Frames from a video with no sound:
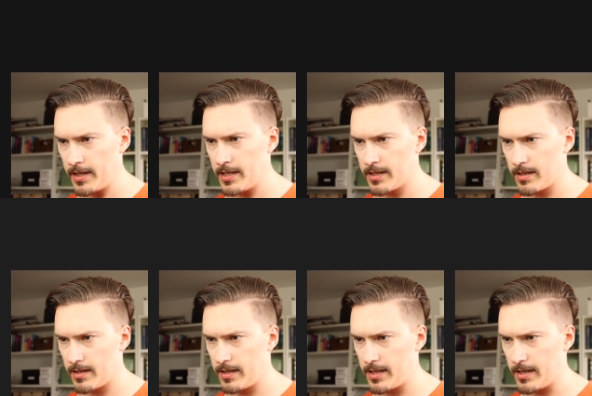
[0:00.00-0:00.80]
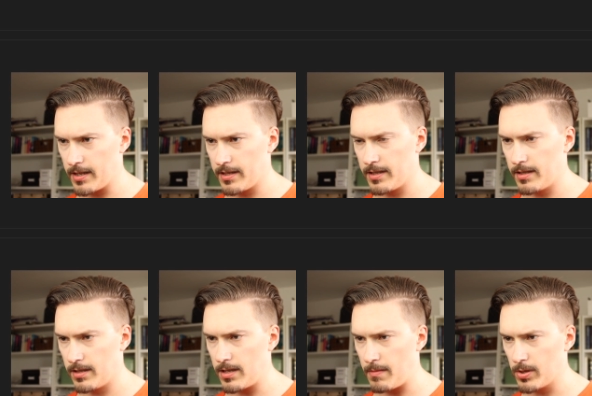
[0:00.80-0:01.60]
These
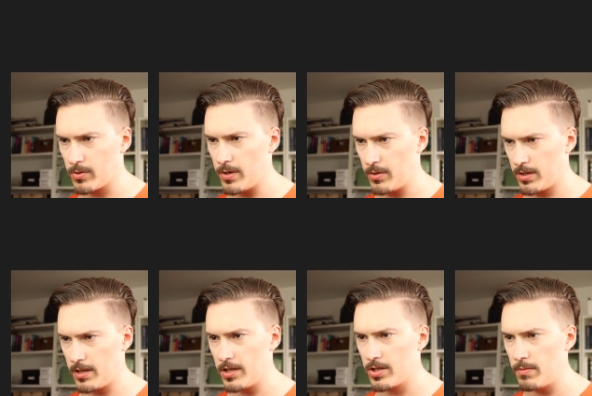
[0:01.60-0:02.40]
double quotes needs